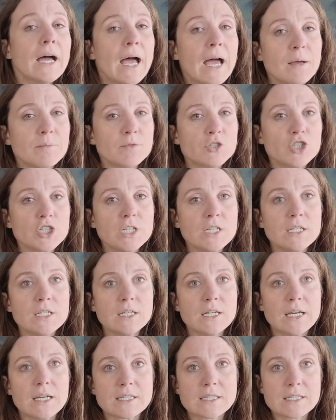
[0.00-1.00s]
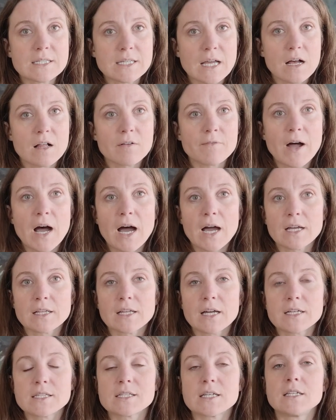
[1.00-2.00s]
MG itself
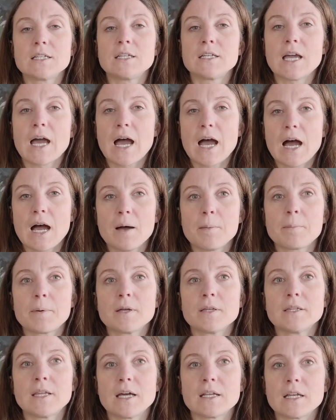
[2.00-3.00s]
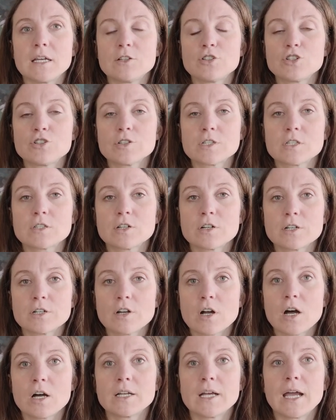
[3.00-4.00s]
highlights in the app that it should turn
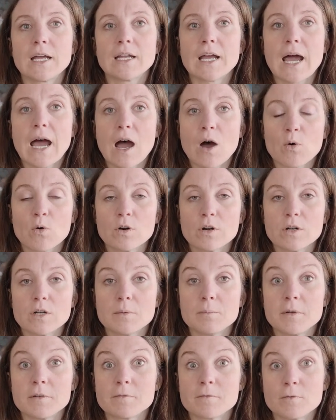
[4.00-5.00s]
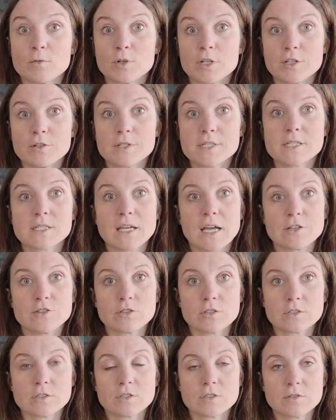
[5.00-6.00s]
on an hour before you're
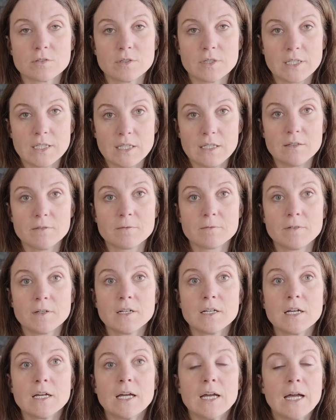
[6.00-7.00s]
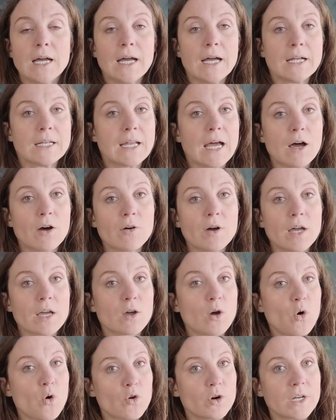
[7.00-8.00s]
scheduled to leave. Now,
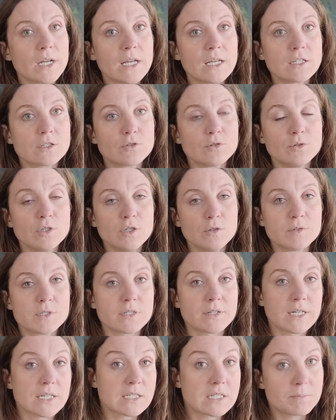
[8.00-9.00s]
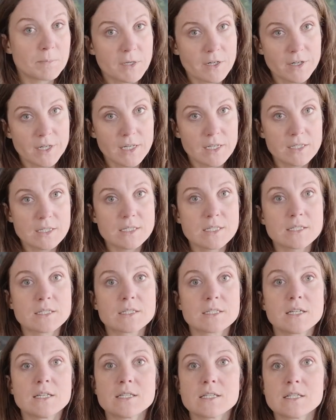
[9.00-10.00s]
according to user experience,
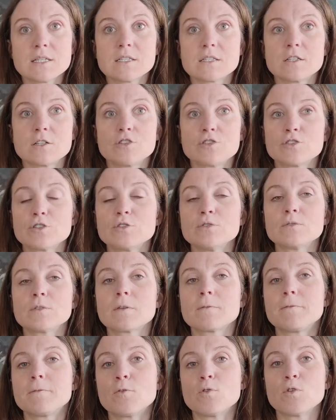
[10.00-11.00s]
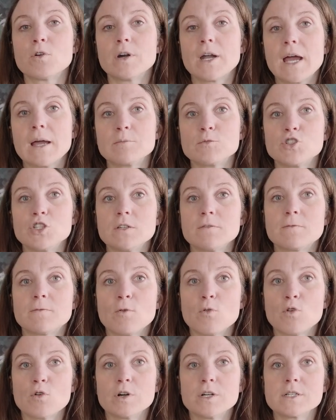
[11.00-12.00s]
this is the truth for
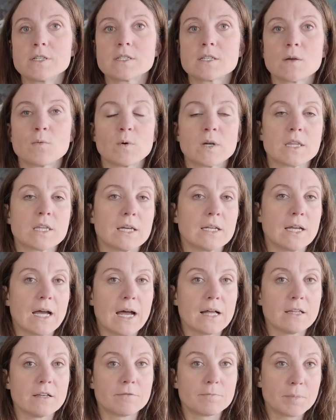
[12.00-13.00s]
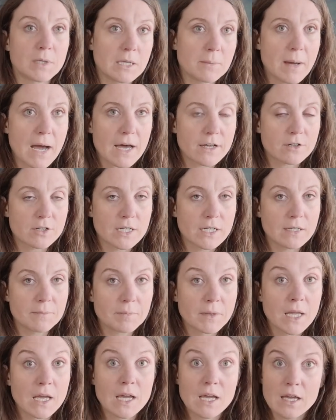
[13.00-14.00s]
MG4s with an LFP
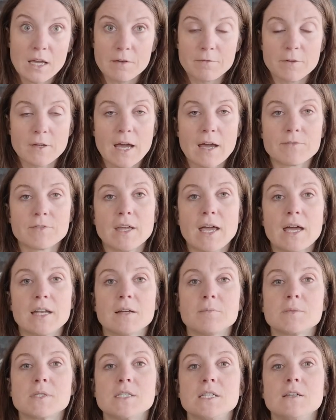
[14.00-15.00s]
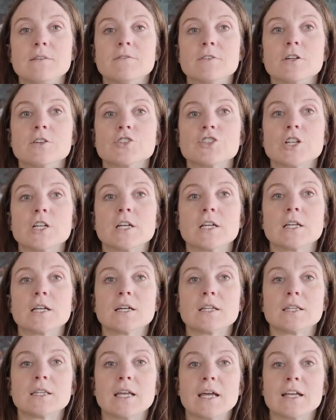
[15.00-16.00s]
battery. If you have the NMC version,
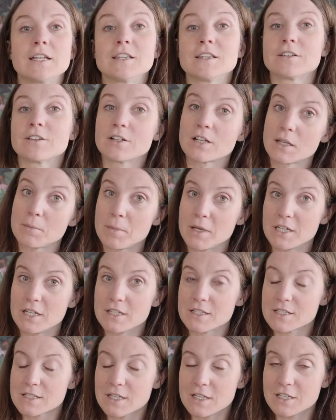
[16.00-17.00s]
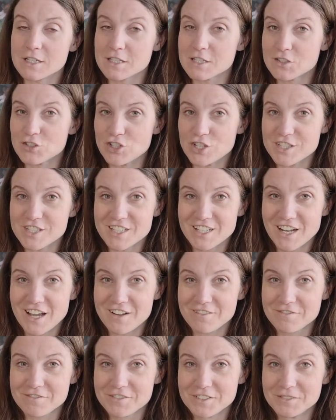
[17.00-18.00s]
then 30 minutes is just
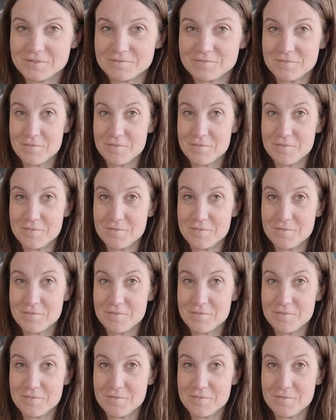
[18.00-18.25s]
enough.